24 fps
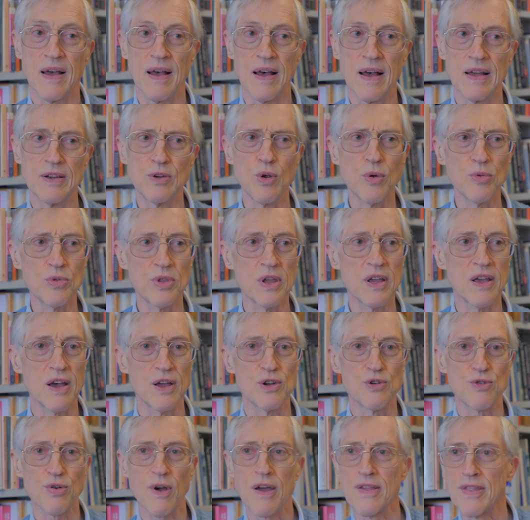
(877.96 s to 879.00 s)
I don't think
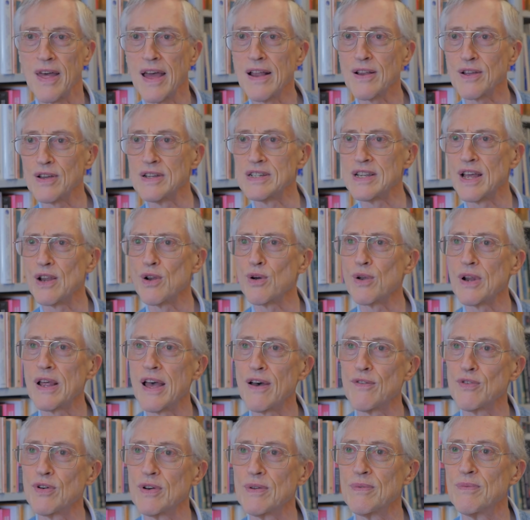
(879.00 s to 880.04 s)
I'd try that because I don't
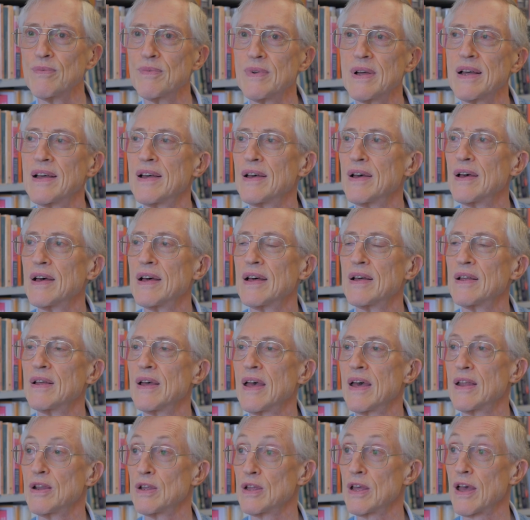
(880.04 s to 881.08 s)
have
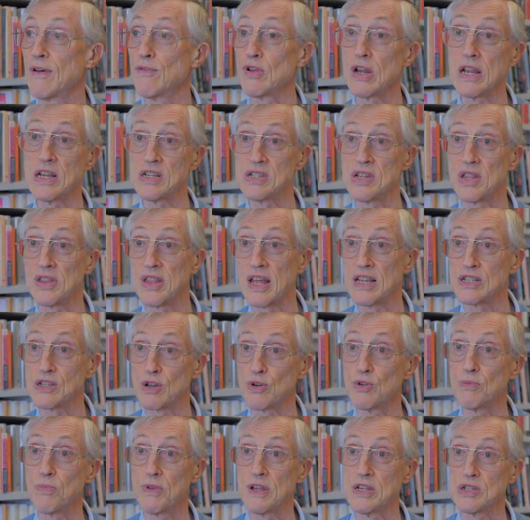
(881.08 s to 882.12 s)
any evidence that that's a
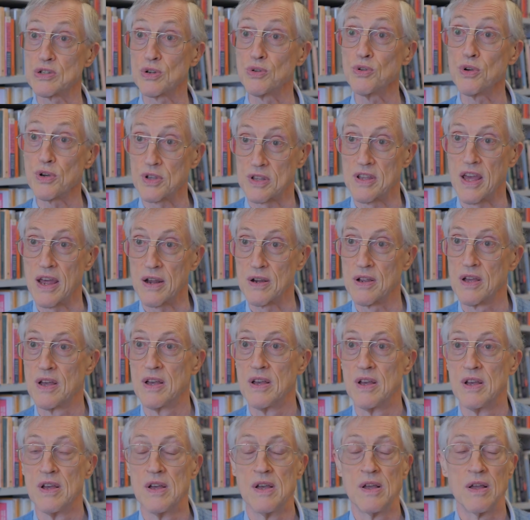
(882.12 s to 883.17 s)
good place to look yet.
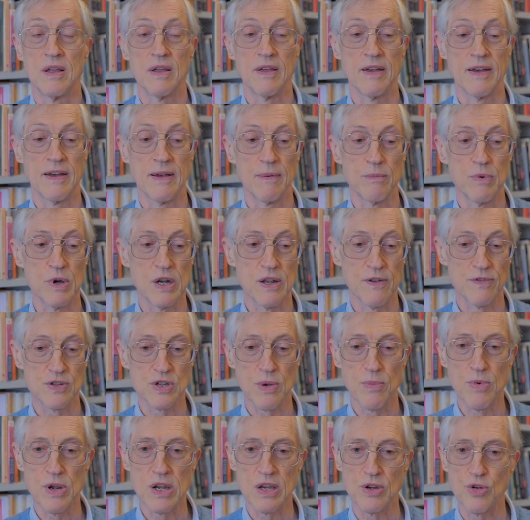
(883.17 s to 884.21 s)
But if
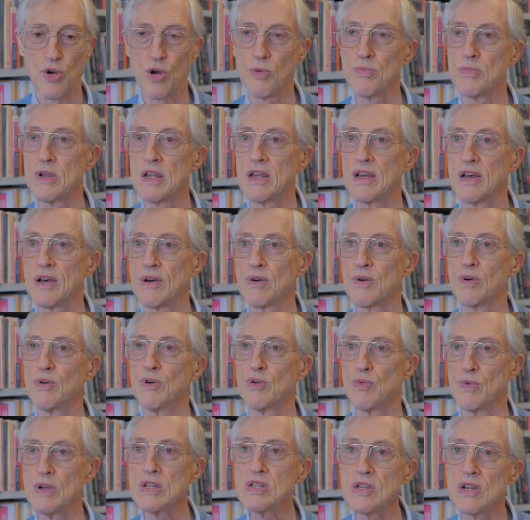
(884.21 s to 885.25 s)
somebody told me a
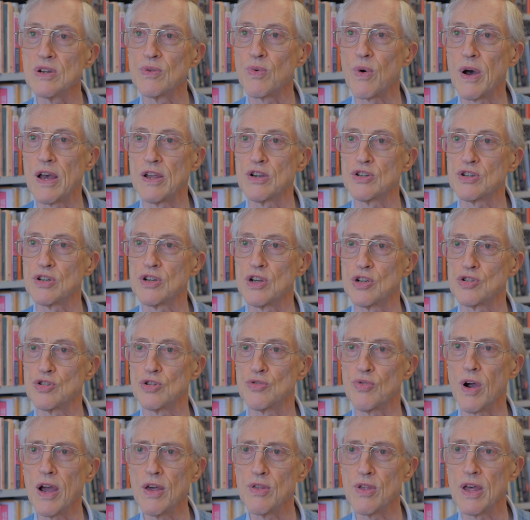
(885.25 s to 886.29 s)
good reason why I
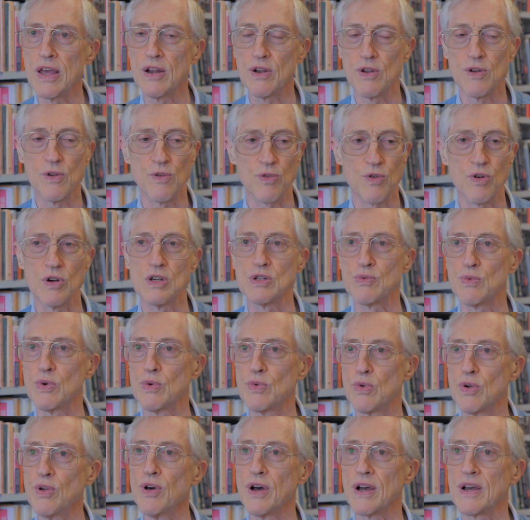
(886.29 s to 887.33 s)
should try that, then of course we
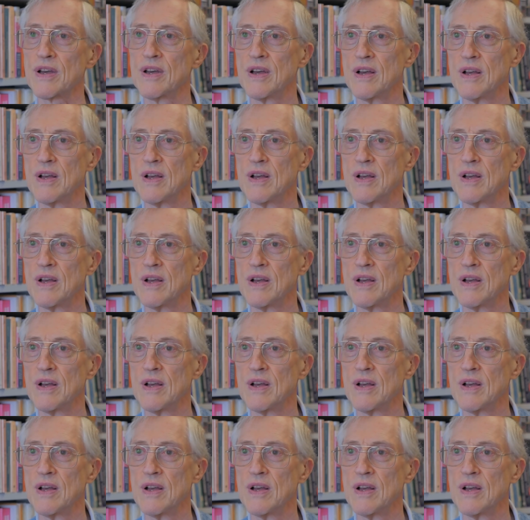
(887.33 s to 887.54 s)
would look.